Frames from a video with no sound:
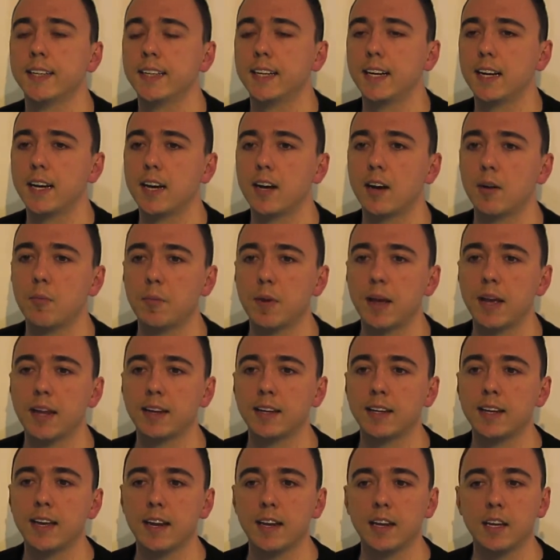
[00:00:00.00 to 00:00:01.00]

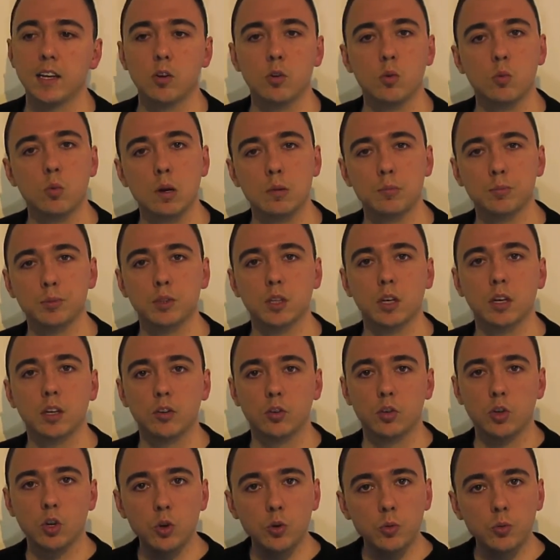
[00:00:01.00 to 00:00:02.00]
And getting your website
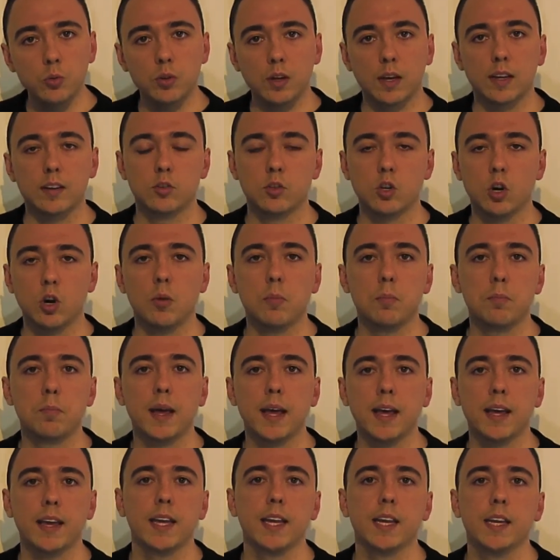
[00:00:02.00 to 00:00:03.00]
to that top
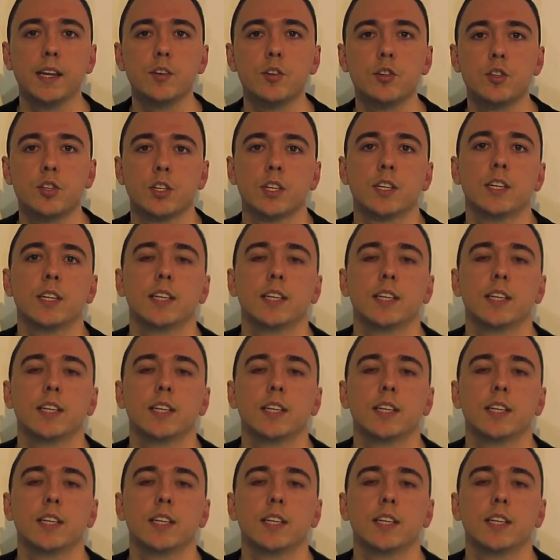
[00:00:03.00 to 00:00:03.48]
page